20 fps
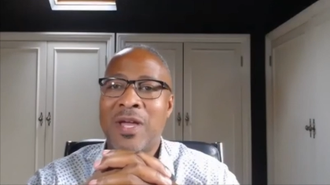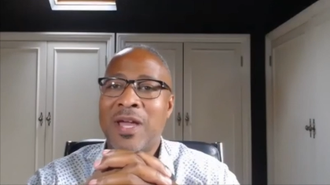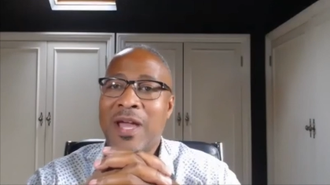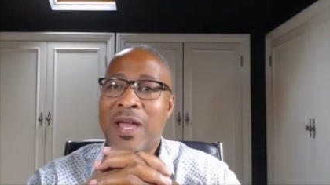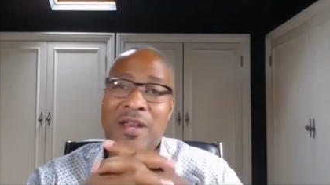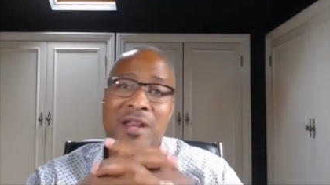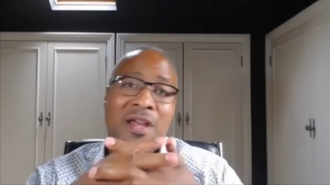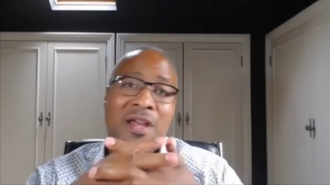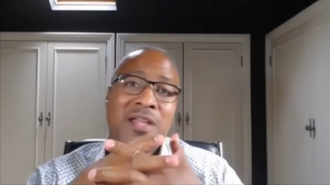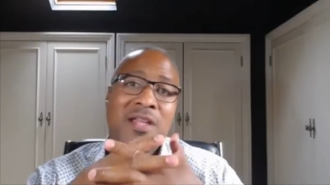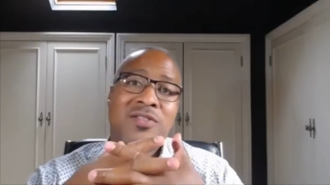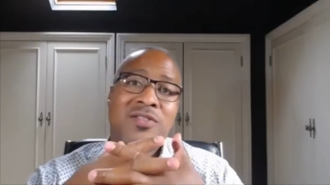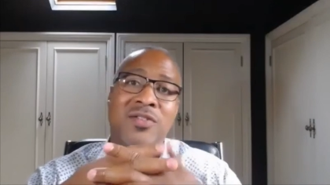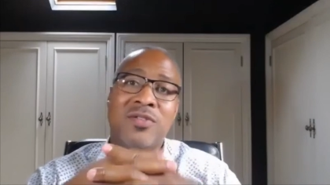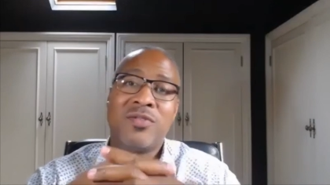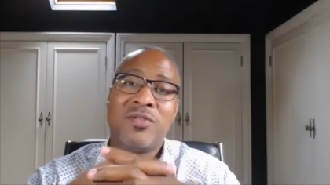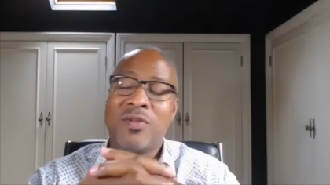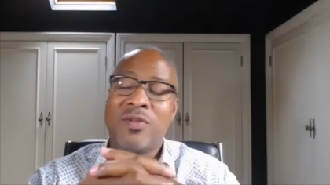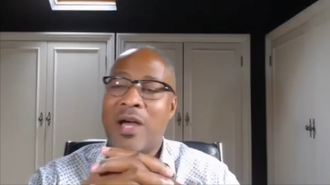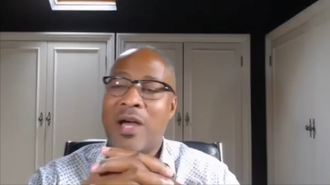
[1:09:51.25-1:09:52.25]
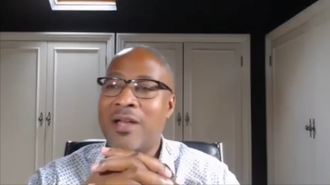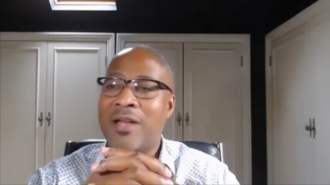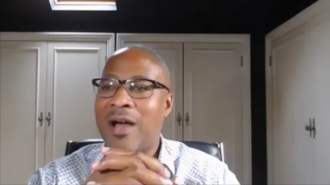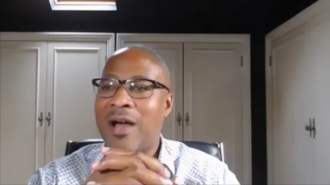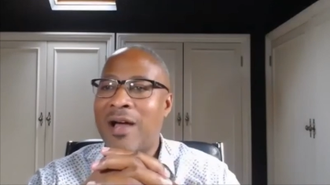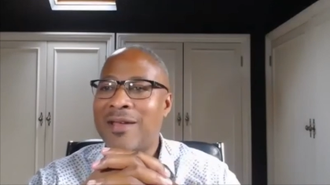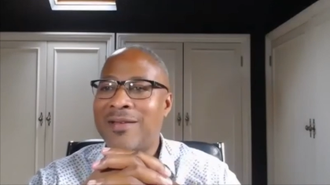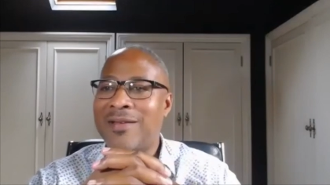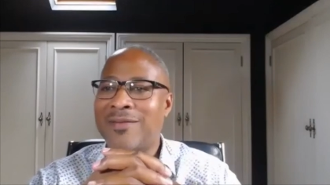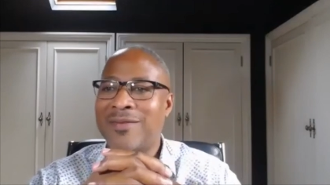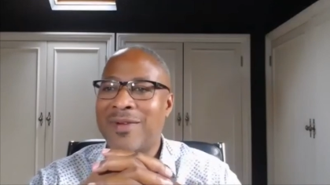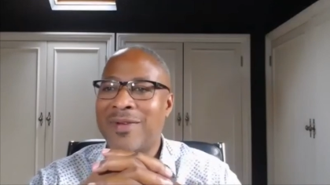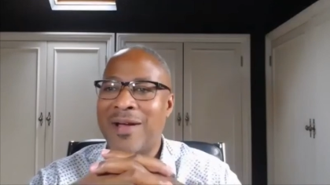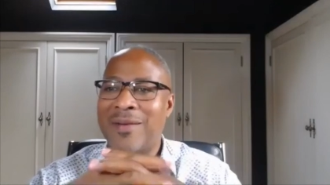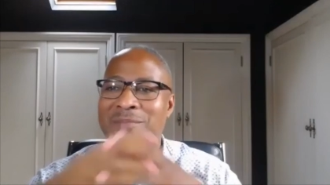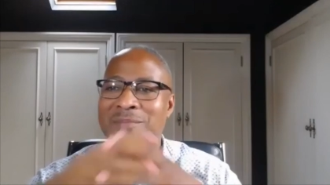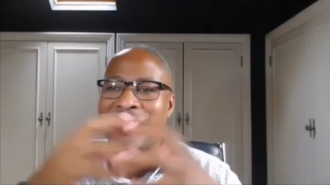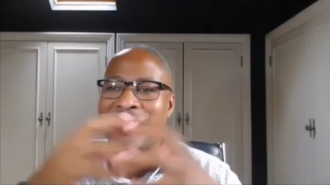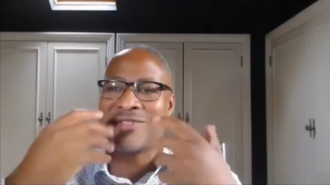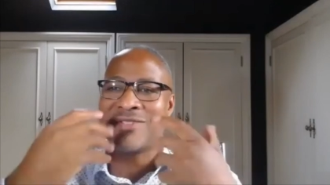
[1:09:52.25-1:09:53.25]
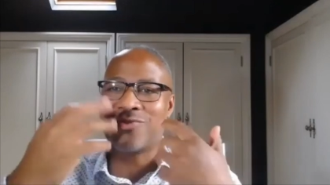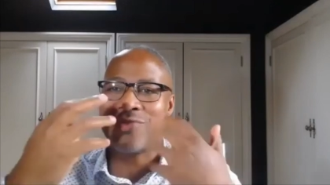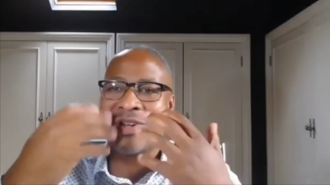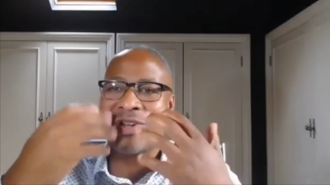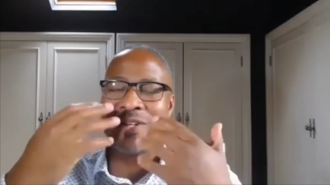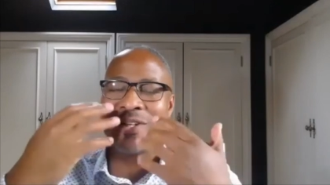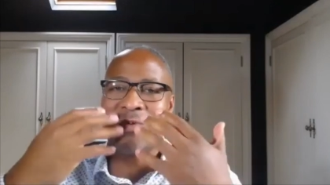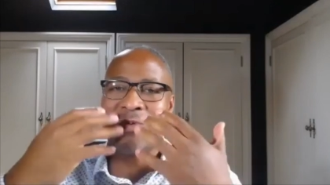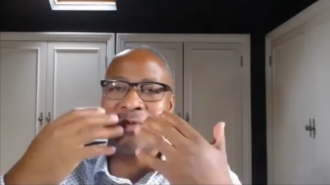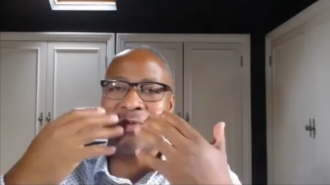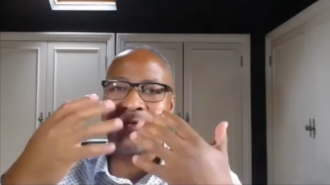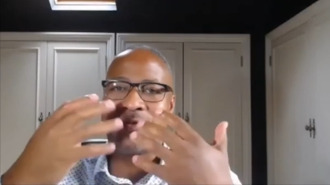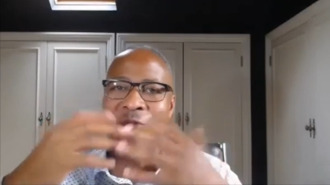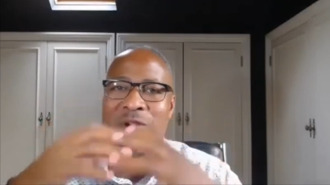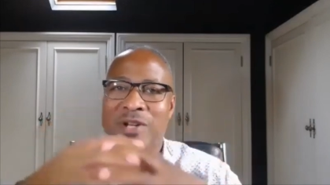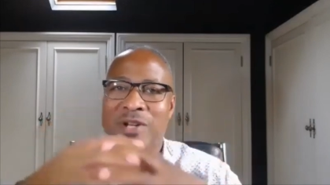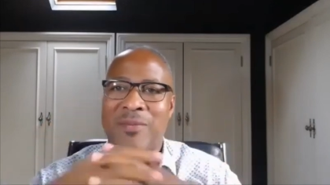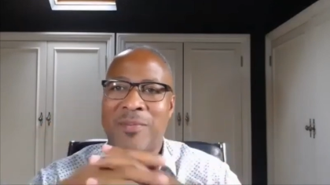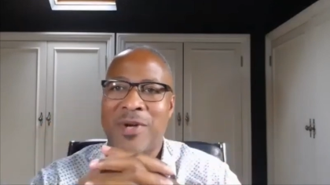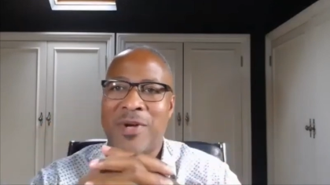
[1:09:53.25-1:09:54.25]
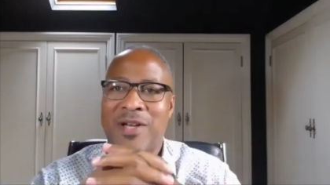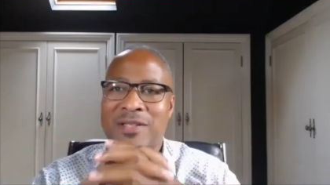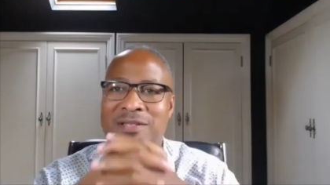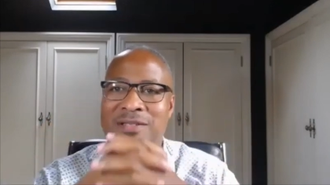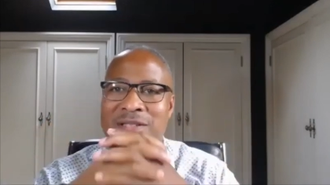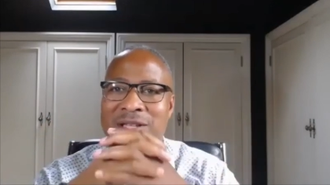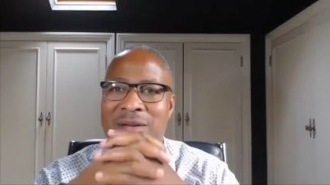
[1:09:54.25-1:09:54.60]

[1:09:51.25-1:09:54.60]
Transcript: And I too, I, I I'm struggling with wearing the mask.